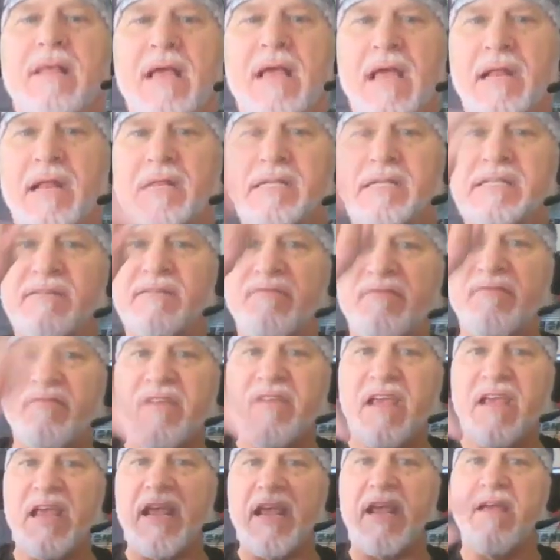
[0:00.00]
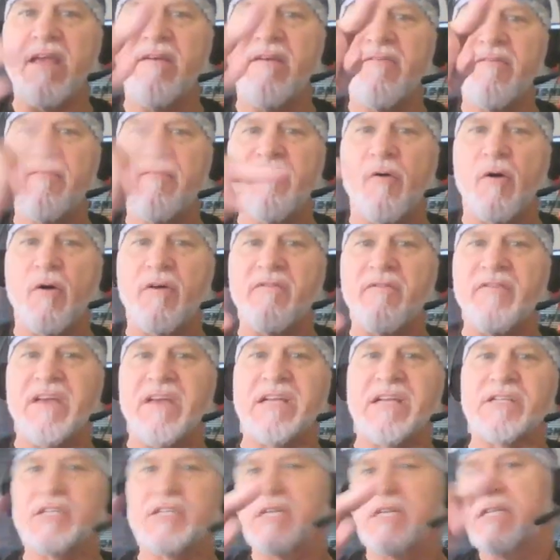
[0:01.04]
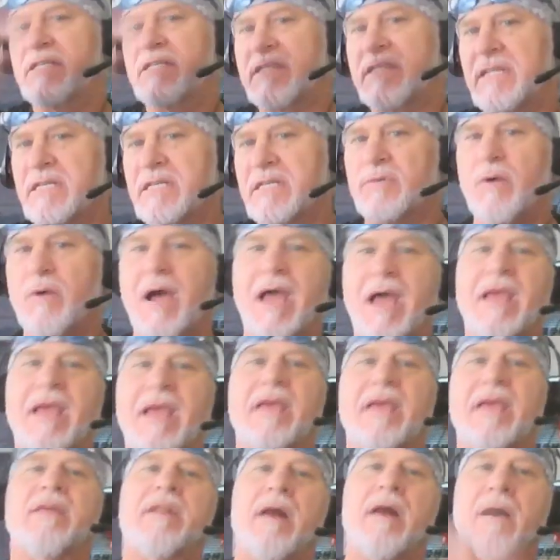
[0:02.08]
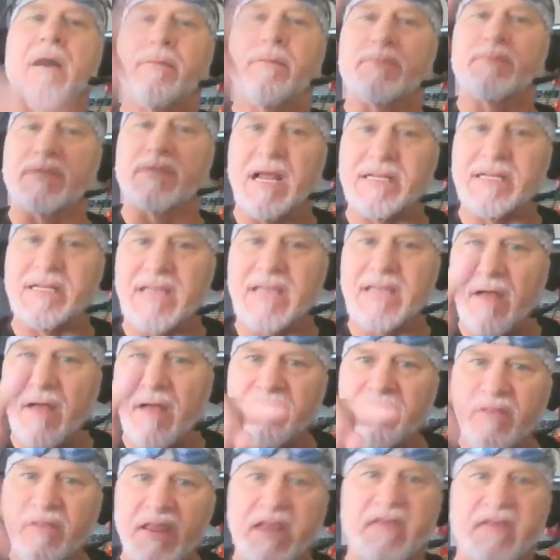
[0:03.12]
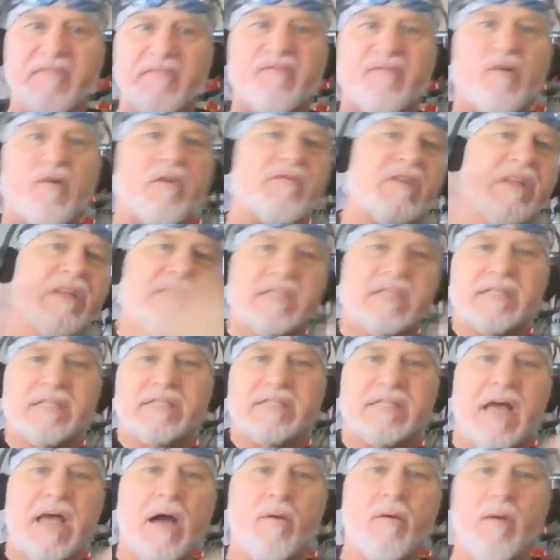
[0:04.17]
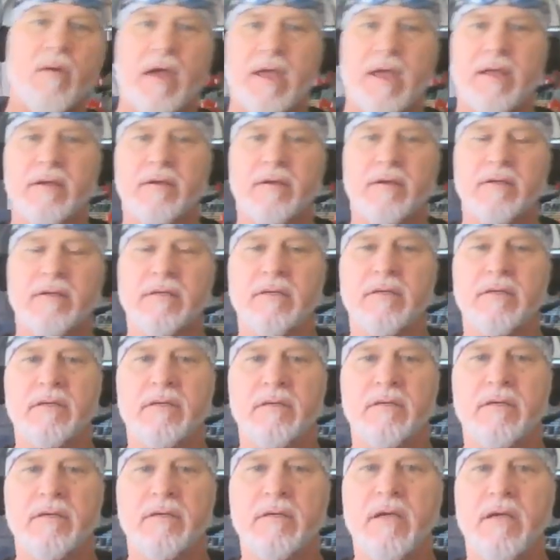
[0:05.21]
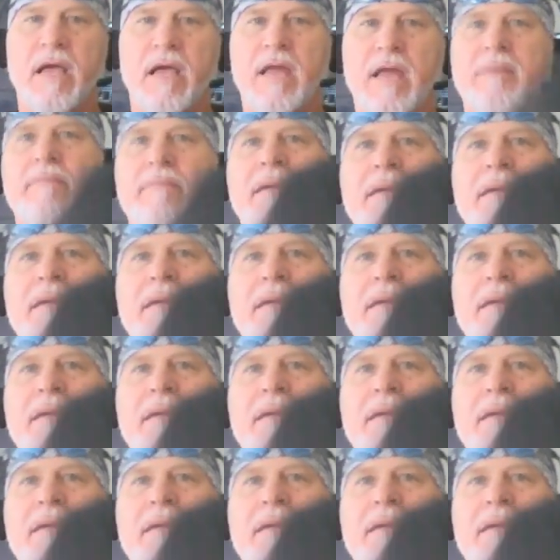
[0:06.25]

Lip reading: And it's V for vengeance this way, and then upside down, V for vengeance that way. And it